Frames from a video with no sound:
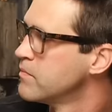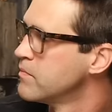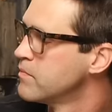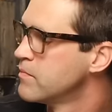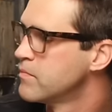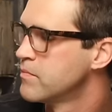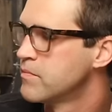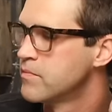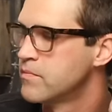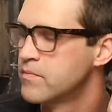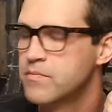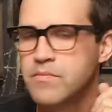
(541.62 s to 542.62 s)

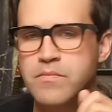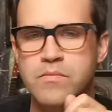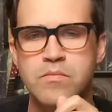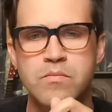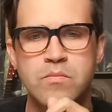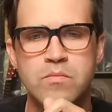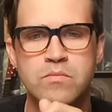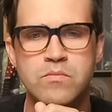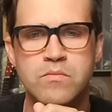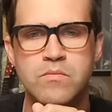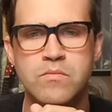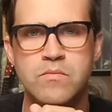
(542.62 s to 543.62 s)

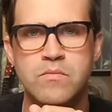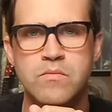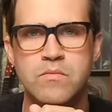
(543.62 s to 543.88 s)
The person shown says nothing.